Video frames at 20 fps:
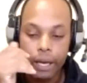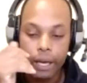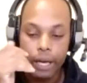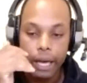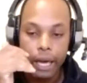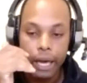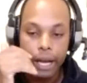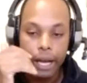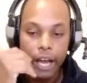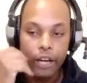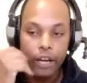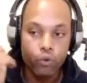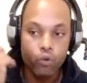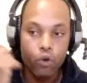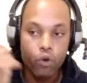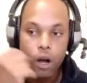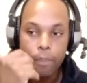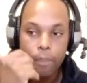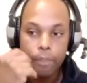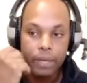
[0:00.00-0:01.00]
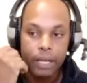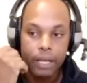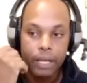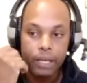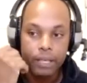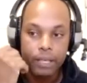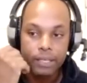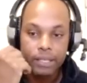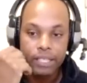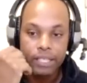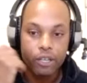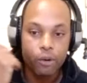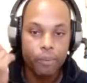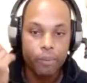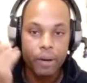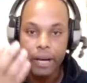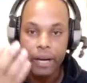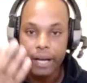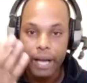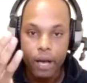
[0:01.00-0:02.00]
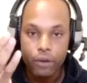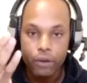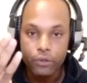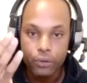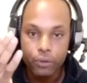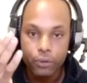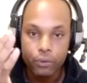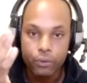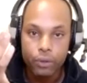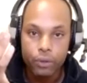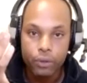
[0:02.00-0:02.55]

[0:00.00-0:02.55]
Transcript: And I grew up in a single parent household.